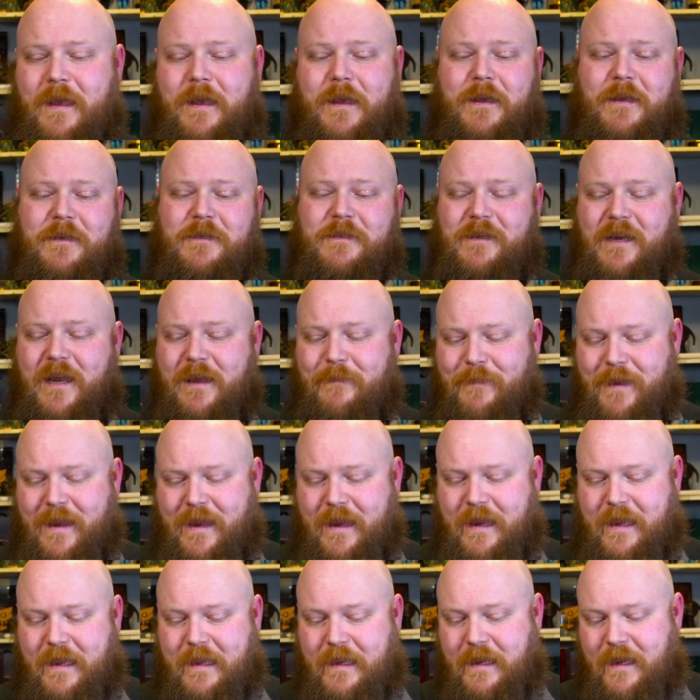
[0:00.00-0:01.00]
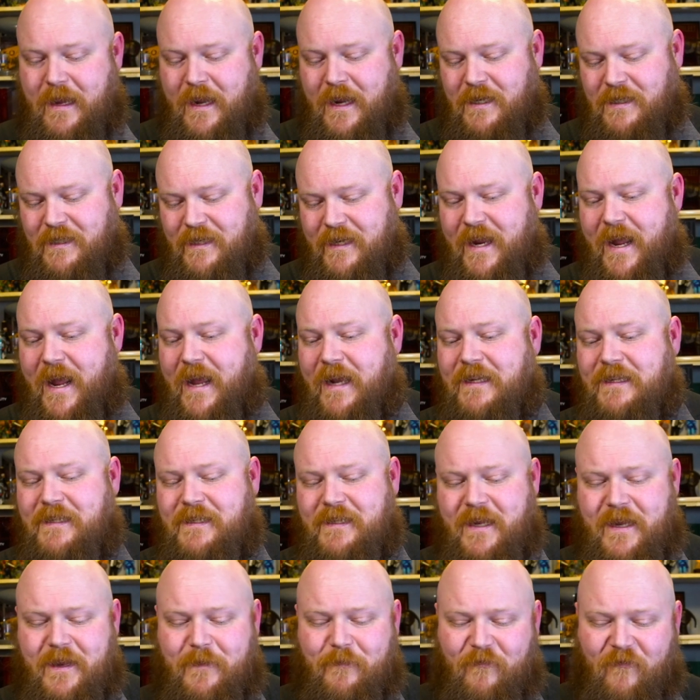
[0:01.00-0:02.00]
So I got my ATX
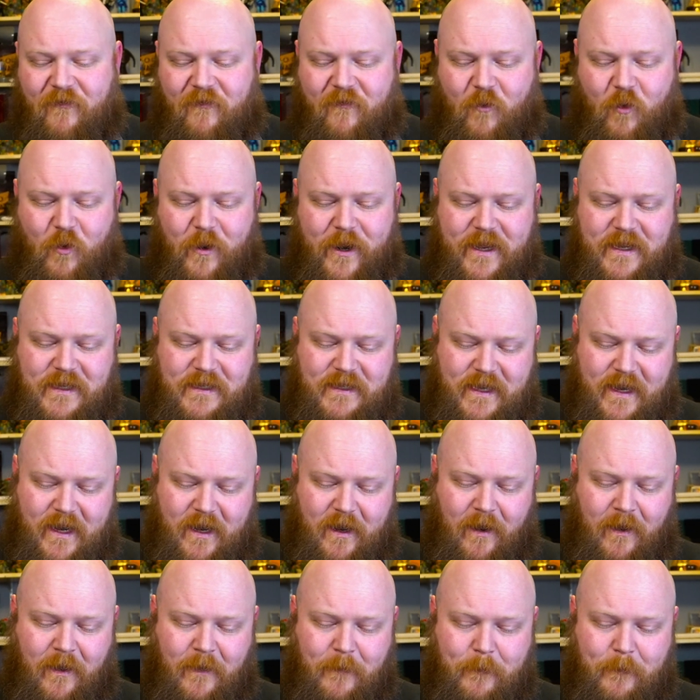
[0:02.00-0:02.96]
M40s here